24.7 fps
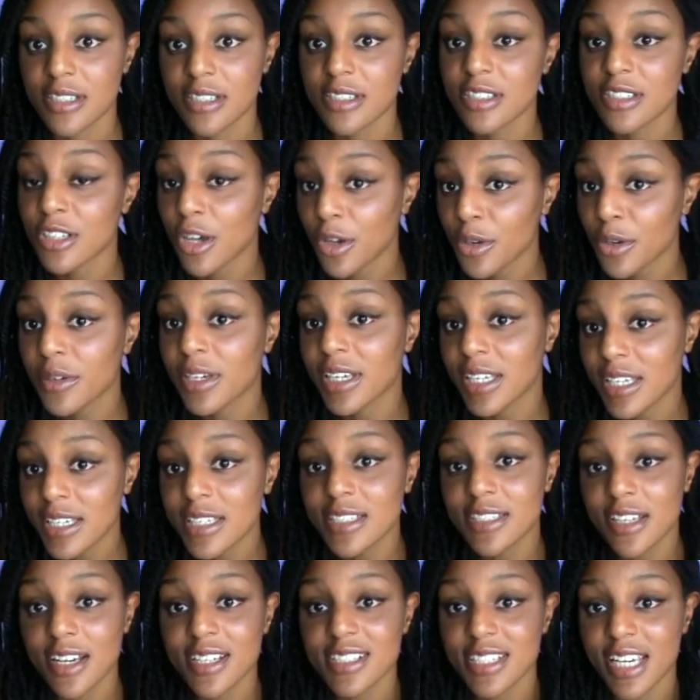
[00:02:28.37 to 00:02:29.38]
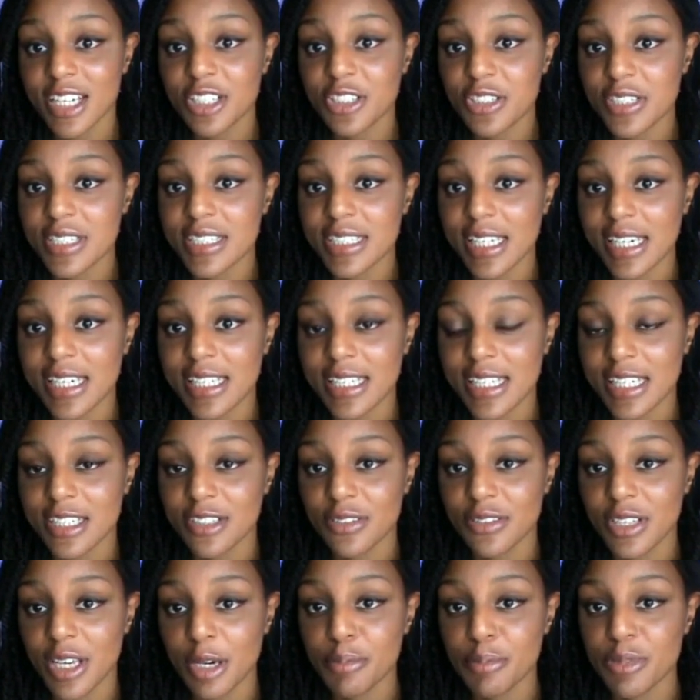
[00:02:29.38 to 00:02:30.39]
So he does actually say at the
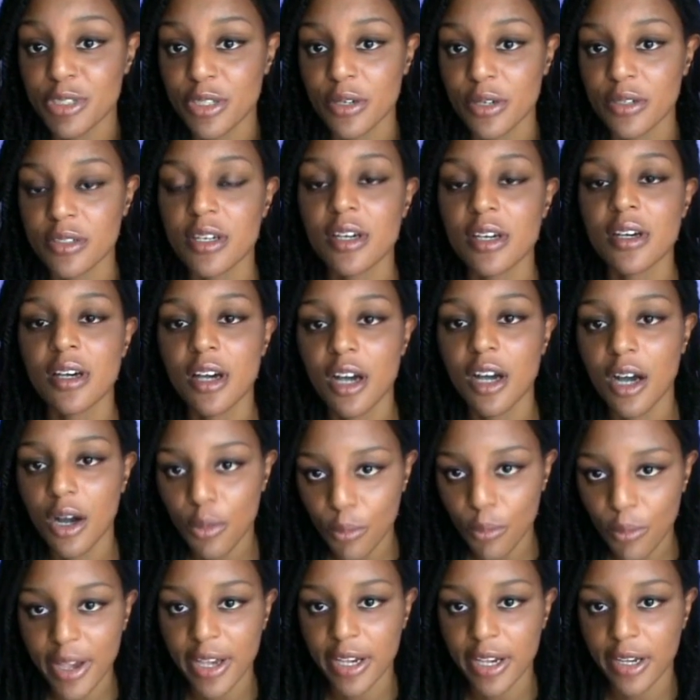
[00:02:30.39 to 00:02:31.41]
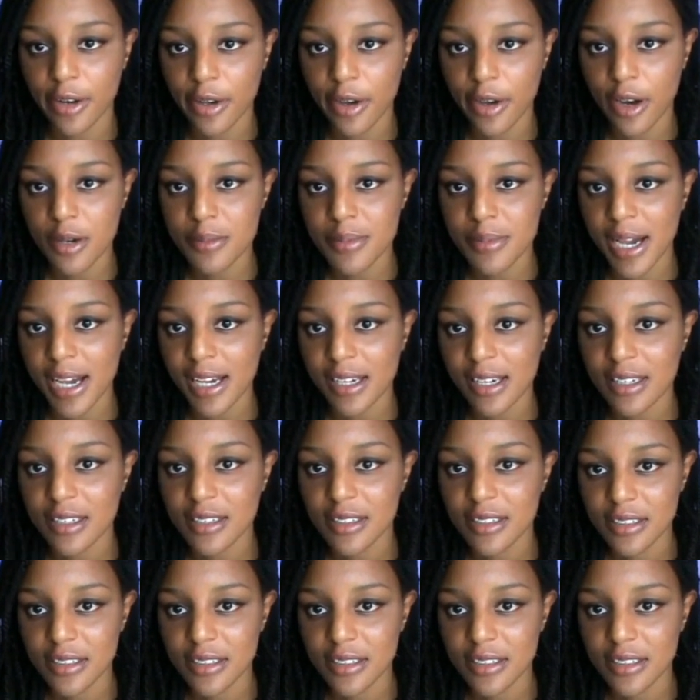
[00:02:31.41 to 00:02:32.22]
end of the episode, we're going to go back.